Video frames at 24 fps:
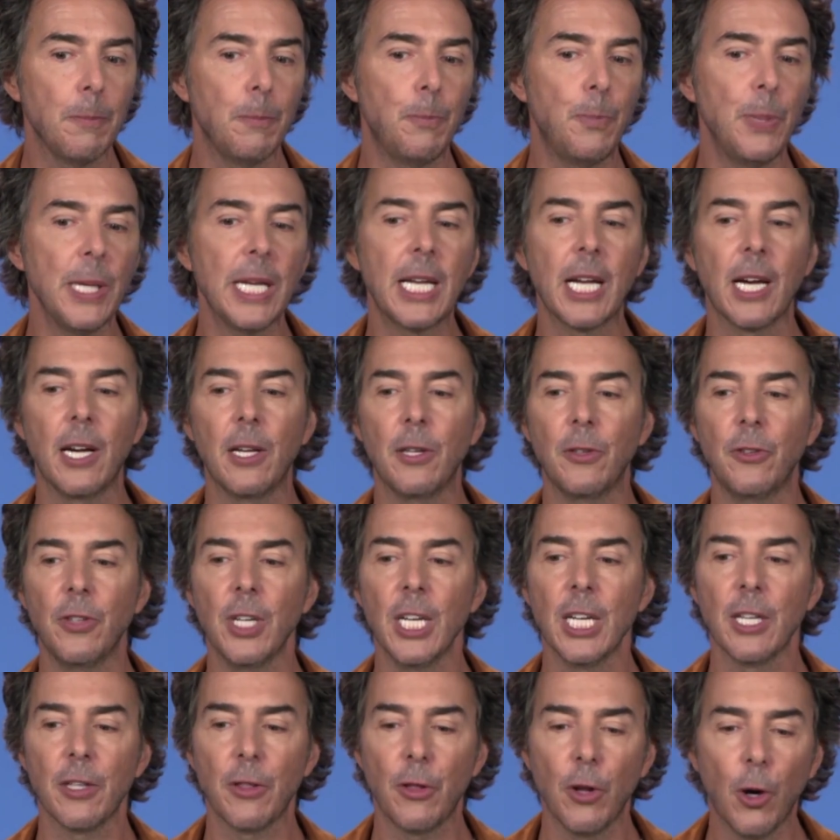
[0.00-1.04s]
because
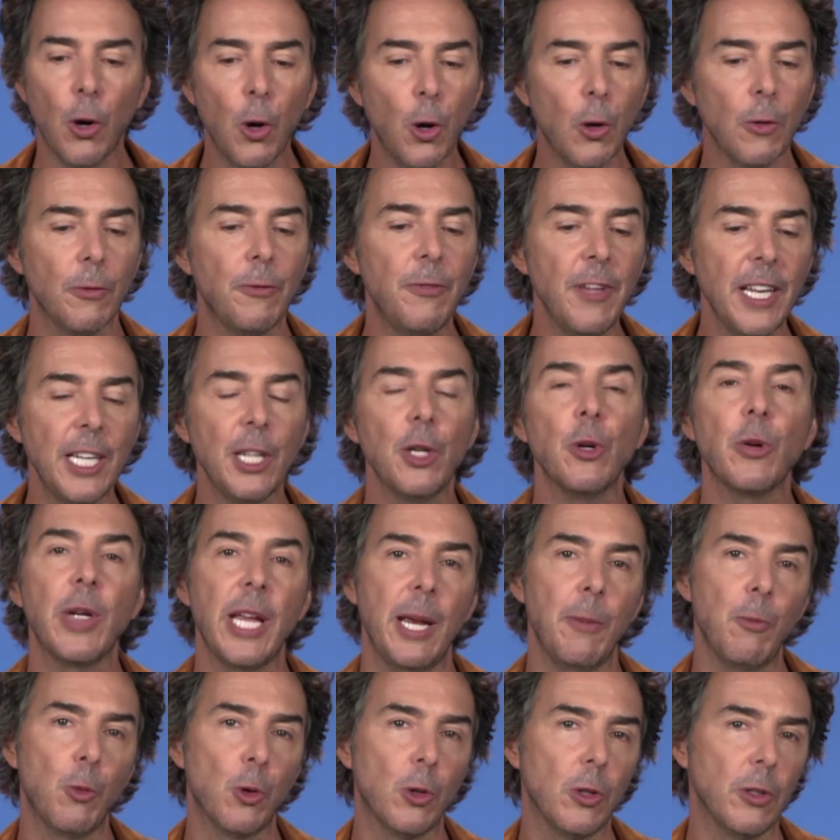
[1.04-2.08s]
the whole video
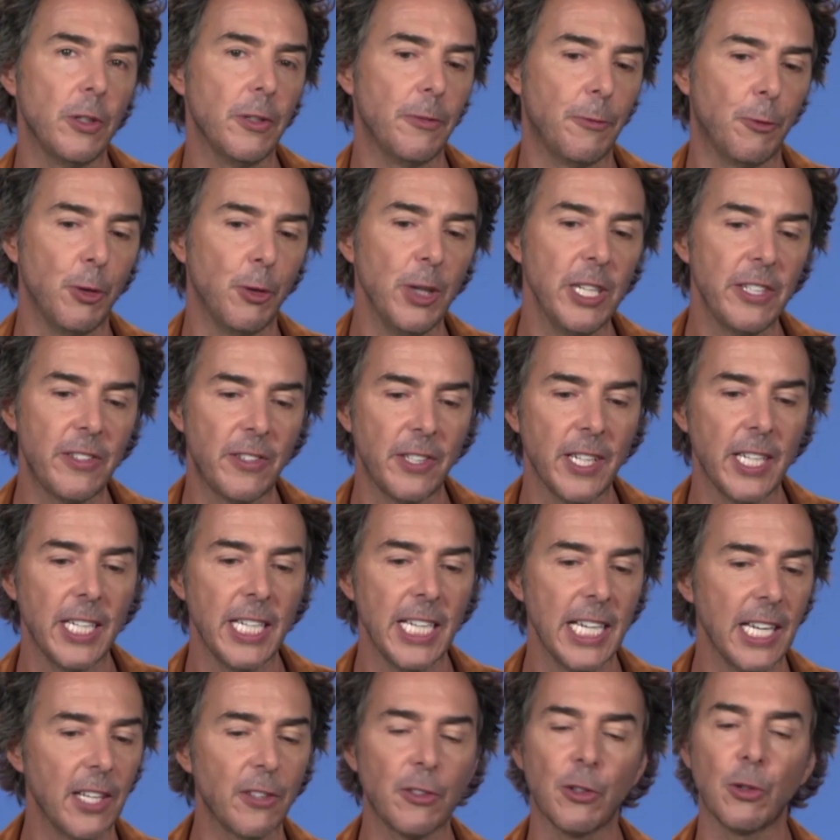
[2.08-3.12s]
game world of Free
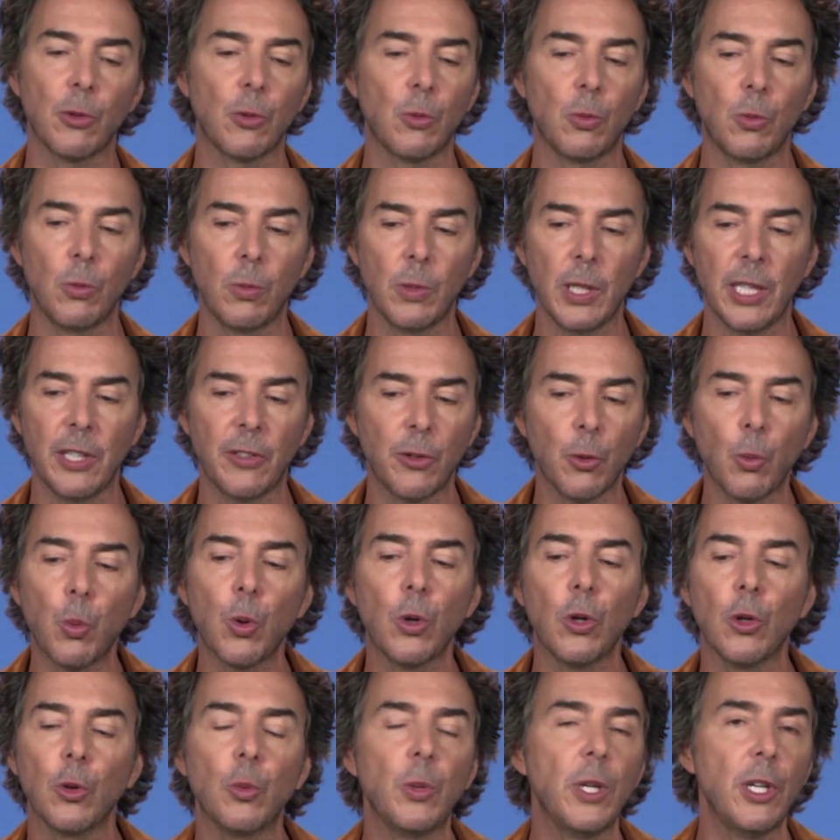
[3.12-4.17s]
City is a
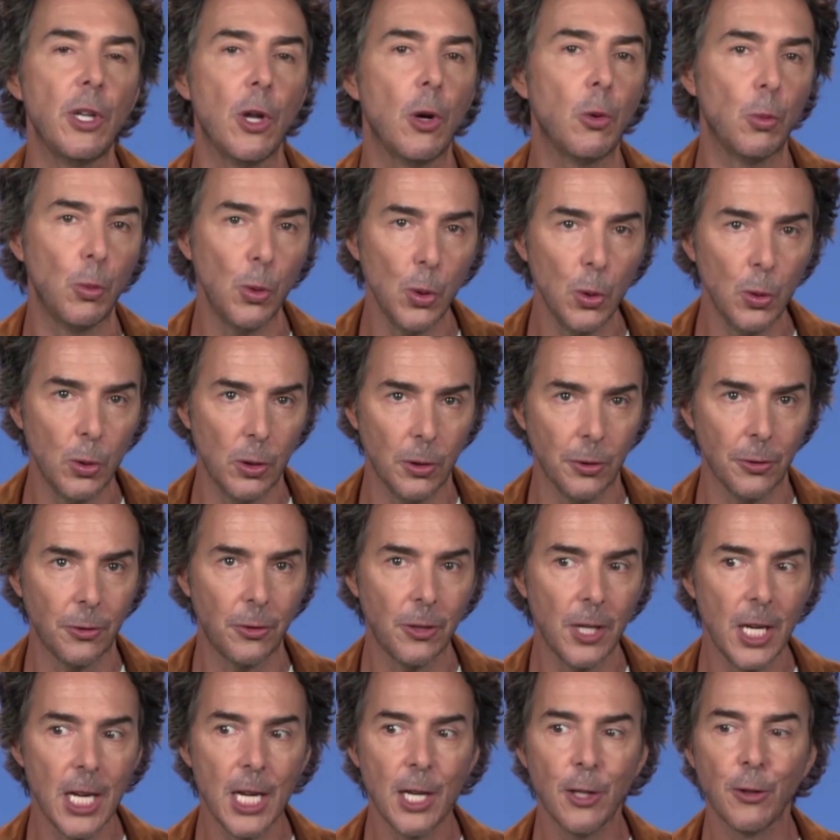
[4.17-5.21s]
world with no rules.